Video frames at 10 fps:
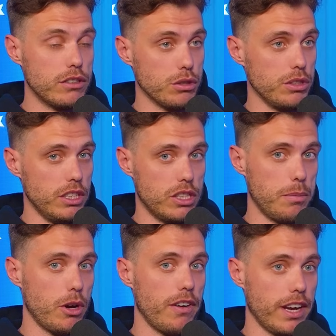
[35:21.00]
2 this year,
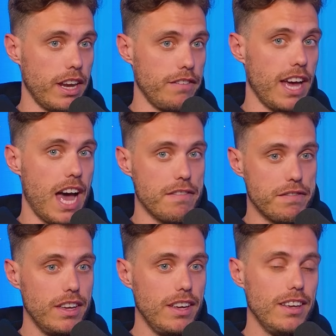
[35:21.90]
but I reckon if you
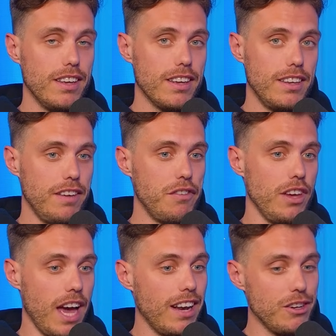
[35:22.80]

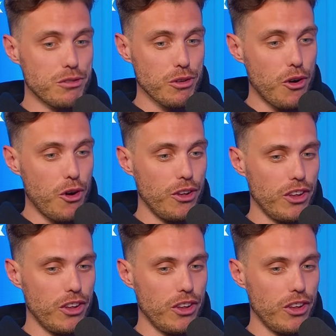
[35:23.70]
had a draw,